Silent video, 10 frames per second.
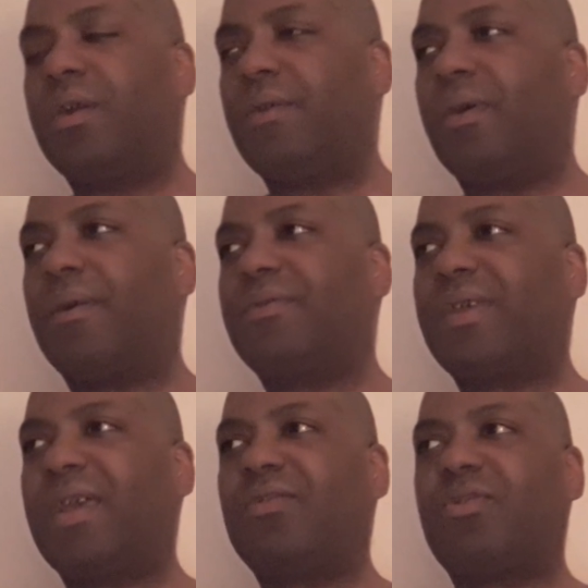I'm
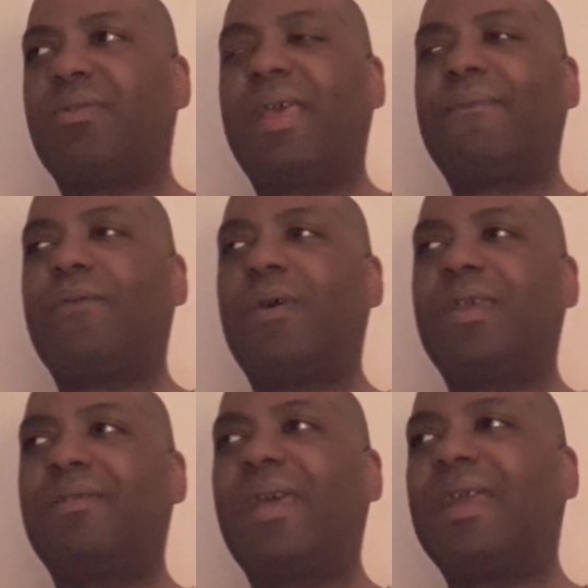saying? So therefore,
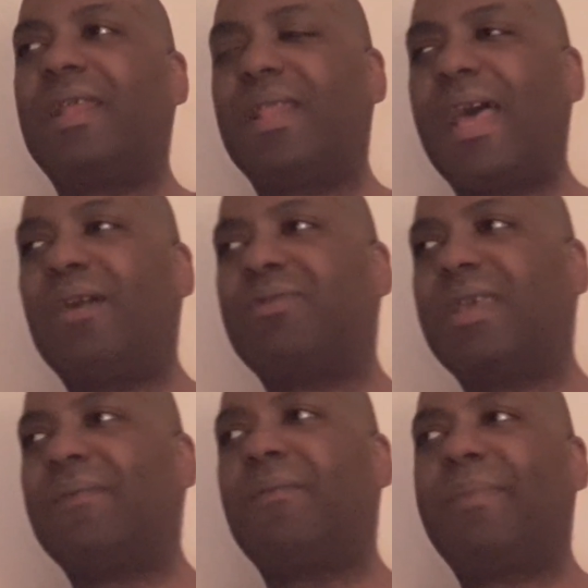he's not allowed to
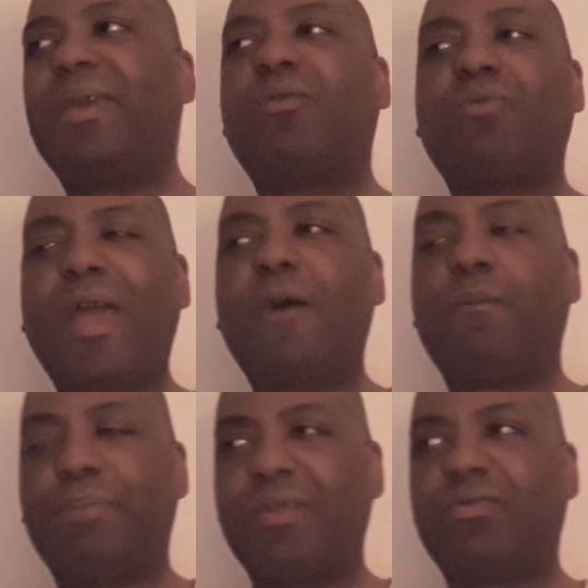even be
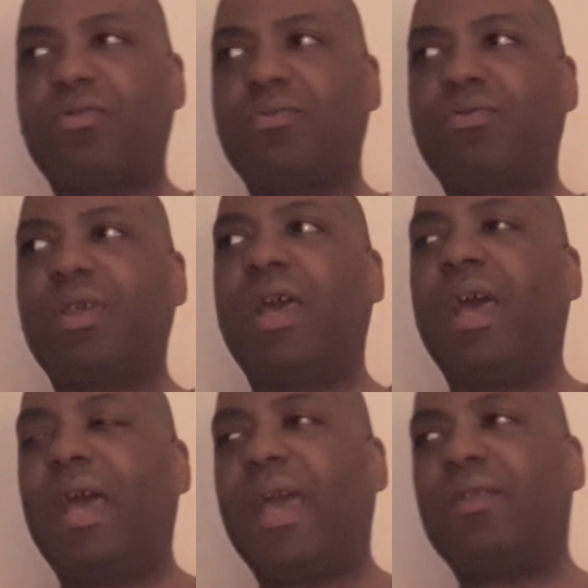around pistols.
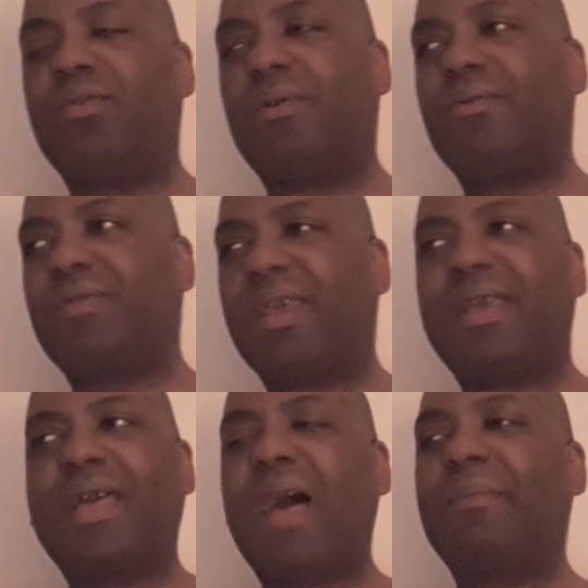And you know what I'm
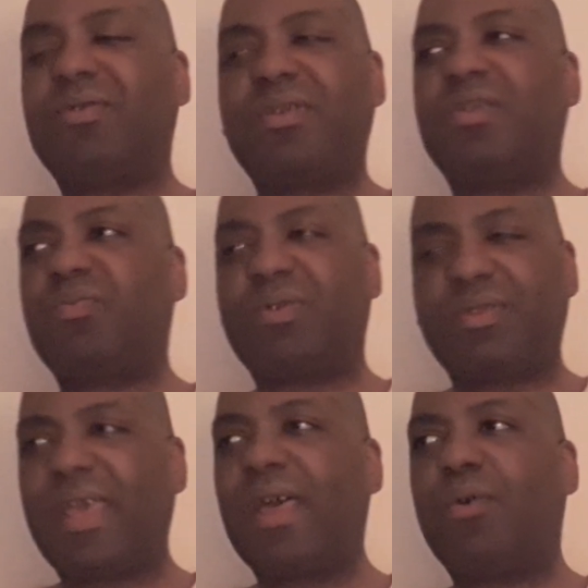saying? Common sense
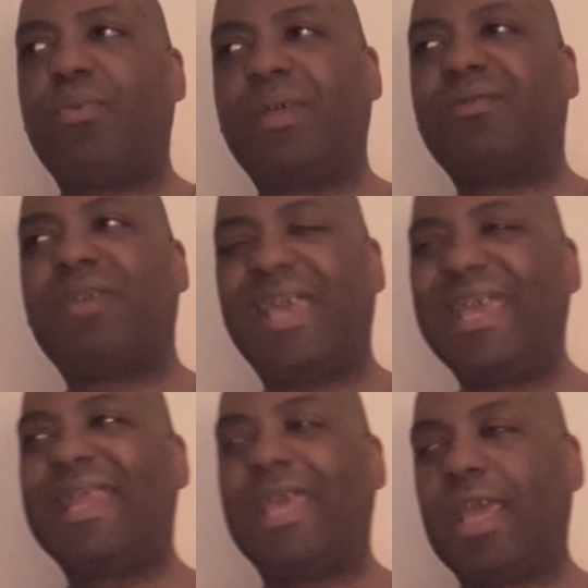would tell this
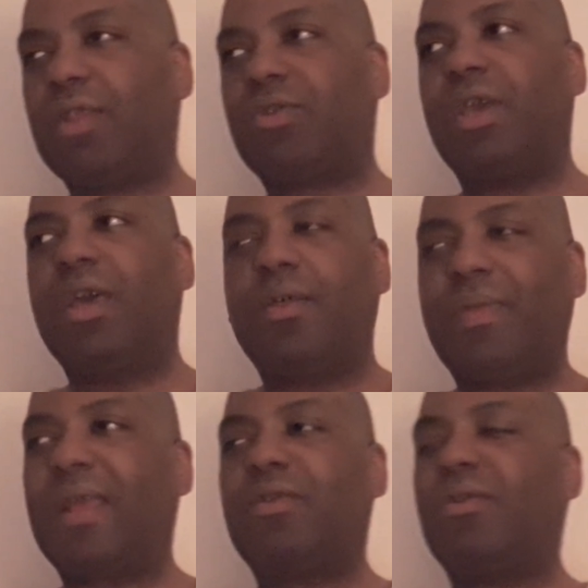idiot
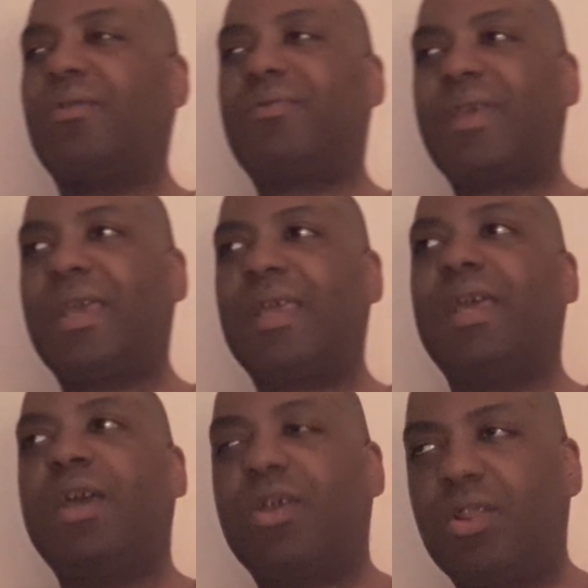that, you know what I'm saying,
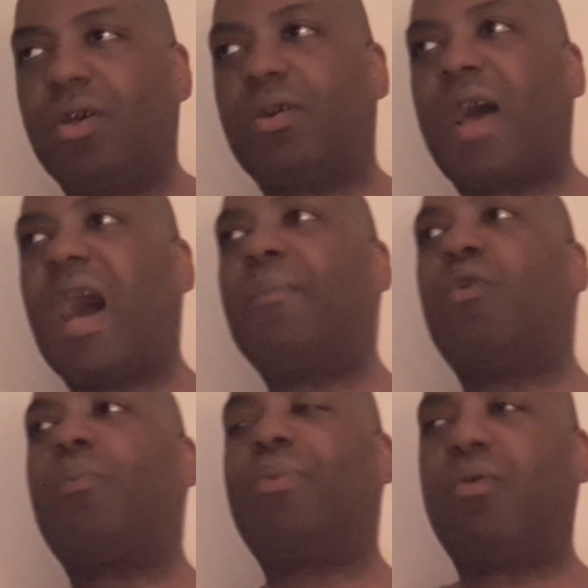look, I'm
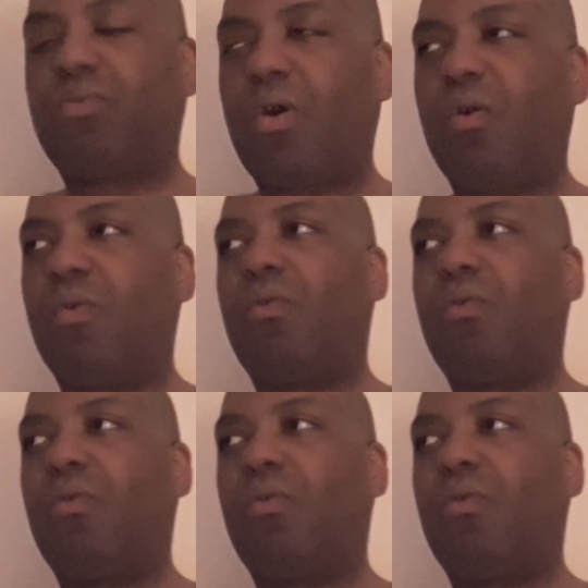on parole.